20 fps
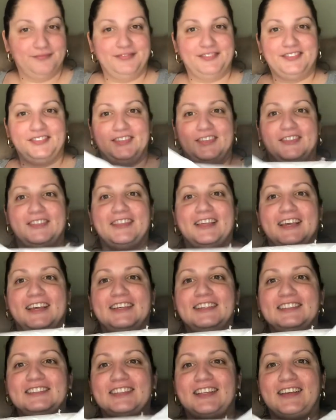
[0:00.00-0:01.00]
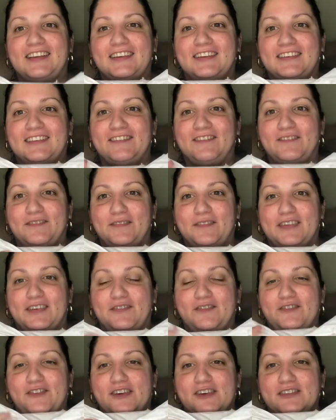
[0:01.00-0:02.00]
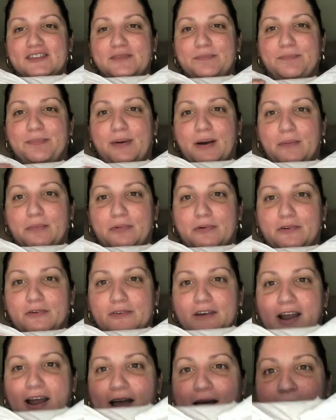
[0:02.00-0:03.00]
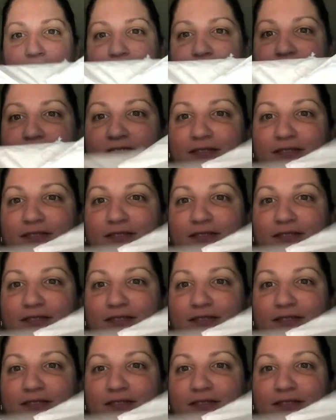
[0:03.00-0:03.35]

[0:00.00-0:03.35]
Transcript: So this those bubble wrapped,